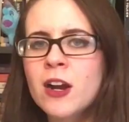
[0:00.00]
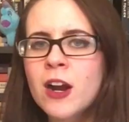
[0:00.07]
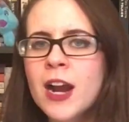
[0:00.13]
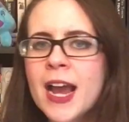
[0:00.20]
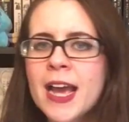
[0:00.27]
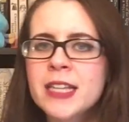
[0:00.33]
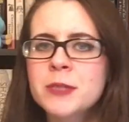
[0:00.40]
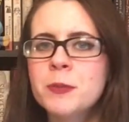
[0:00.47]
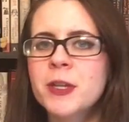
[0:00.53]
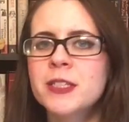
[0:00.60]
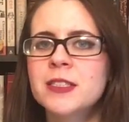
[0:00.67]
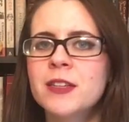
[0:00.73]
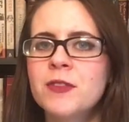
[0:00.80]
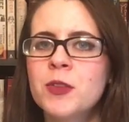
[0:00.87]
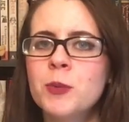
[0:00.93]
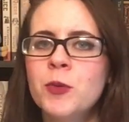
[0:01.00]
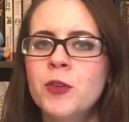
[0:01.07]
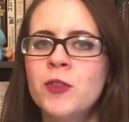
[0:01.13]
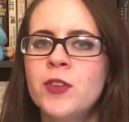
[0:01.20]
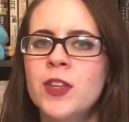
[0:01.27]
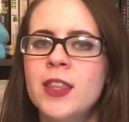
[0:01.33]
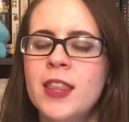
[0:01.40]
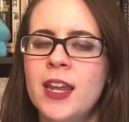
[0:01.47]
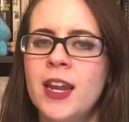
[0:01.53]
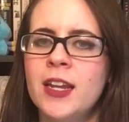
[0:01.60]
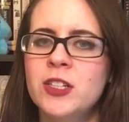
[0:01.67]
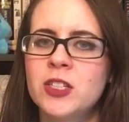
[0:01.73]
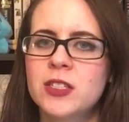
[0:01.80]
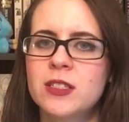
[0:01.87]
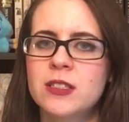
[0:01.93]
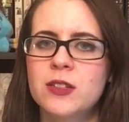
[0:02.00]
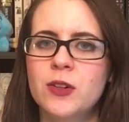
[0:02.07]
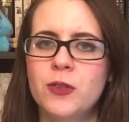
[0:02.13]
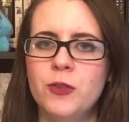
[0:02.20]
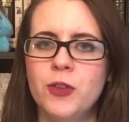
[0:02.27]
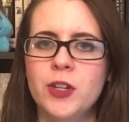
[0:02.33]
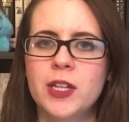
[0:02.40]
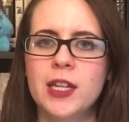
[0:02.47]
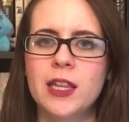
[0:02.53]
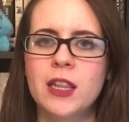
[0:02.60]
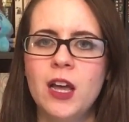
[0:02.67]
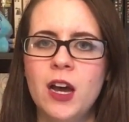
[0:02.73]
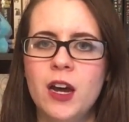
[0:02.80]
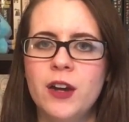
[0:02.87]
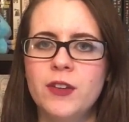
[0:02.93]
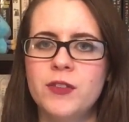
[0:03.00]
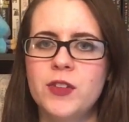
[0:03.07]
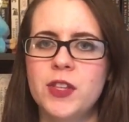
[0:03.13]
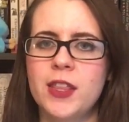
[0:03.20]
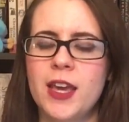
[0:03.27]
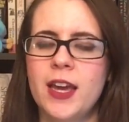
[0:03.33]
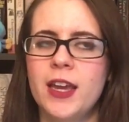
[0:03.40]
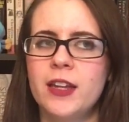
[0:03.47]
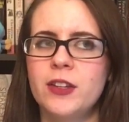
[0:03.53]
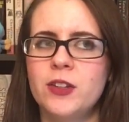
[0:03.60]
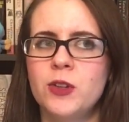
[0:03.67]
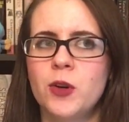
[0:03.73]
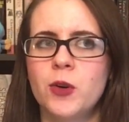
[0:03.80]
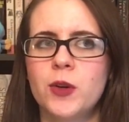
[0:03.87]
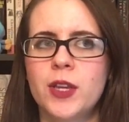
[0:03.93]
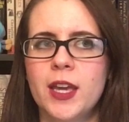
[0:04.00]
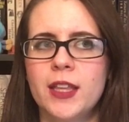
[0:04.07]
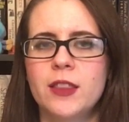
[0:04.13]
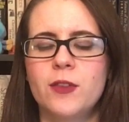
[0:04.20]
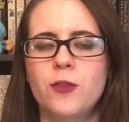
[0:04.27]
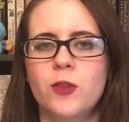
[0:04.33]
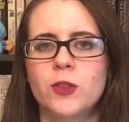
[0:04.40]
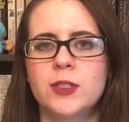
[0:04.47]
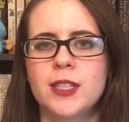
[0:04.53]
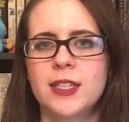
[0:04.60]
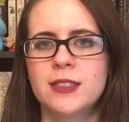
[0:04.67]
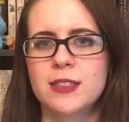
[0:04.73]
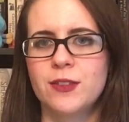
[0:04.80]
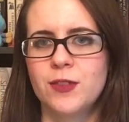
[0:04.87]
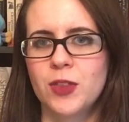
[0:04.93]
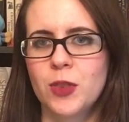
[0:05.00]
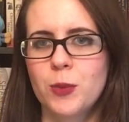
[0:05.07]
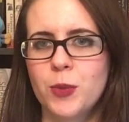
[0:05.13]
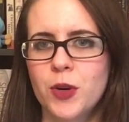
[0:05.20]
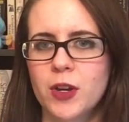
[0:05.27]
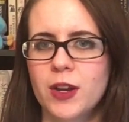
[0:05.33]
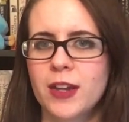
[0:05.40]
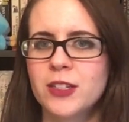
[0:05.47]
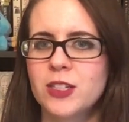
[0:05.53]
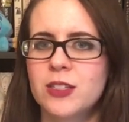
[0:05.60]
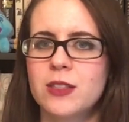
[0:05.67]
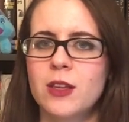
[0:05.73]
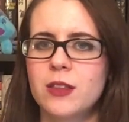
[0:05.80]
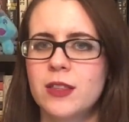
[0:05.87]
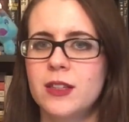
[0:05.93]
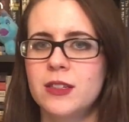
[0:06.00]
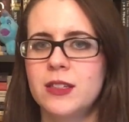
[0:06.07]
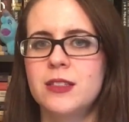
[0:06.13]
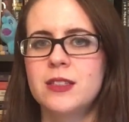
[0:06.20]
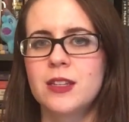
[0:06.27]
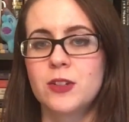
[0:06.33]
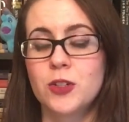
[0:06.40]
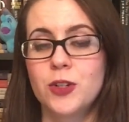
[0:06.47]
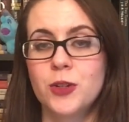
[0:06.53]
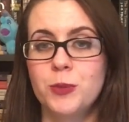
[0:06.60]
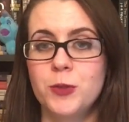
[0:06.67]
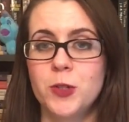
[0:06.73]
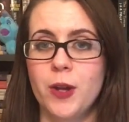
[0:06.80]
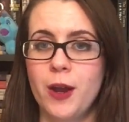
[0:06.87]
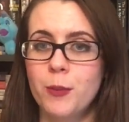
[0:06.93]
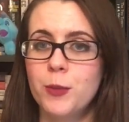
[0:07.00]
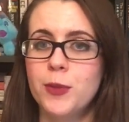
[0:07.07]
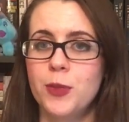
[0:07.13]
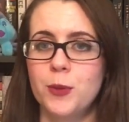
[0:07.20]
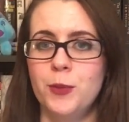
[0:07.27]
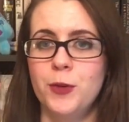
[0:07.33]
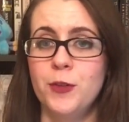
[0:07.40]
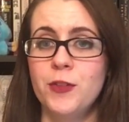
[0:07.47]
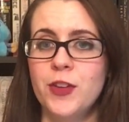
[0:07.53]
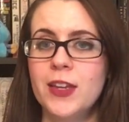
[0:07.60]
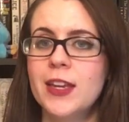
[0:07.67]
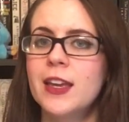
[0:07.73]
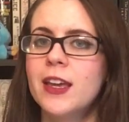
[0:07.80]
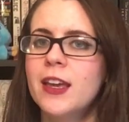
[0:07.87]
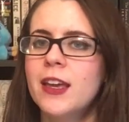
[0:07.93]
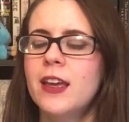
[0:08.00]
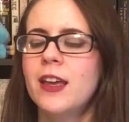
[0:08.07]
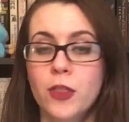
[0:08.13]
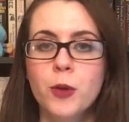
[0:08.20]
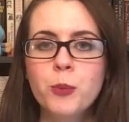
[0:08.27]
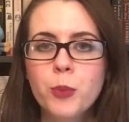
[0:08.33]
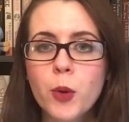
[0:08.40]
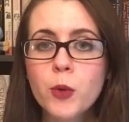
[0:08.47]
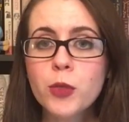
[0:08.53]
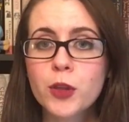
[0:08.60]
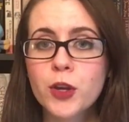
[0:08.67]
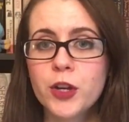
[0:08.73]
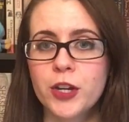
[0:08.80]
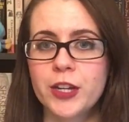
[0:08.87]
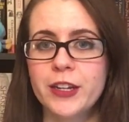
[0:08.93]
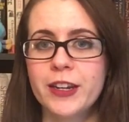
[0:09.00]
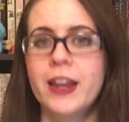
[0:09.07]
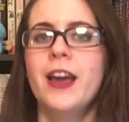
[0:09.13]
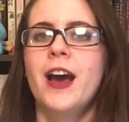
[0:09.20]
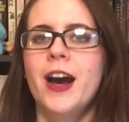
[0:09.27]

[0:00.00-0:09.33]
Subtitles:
There are aspects of the movie that I just really loved that you don't get the full sense of in the book. I just thought they did such a good job with the movie. They're both good,